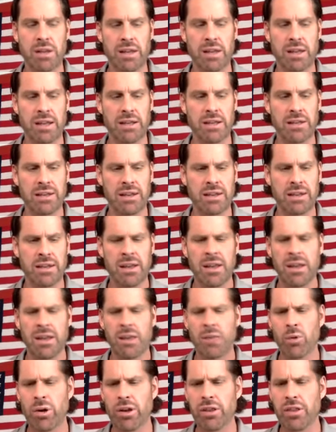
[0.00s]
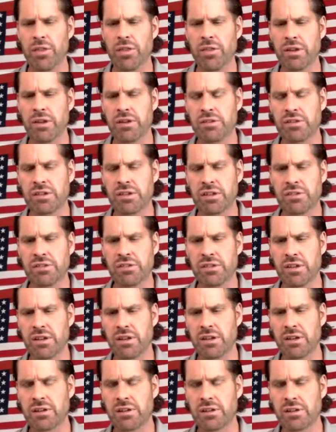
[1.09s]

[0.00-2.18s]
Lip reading: And one of the things that